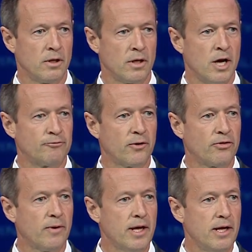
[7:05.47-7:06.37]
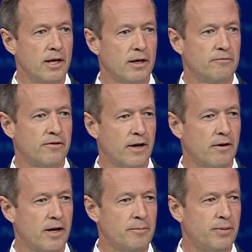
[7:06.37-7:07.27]
Now, for 3
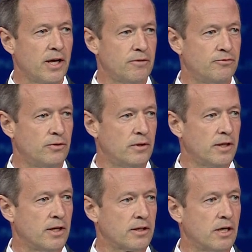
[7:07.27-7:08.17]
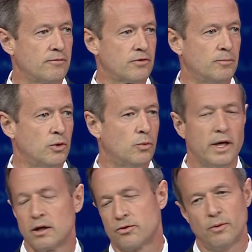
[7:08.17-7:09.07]
very painful and uncomfortable weeks,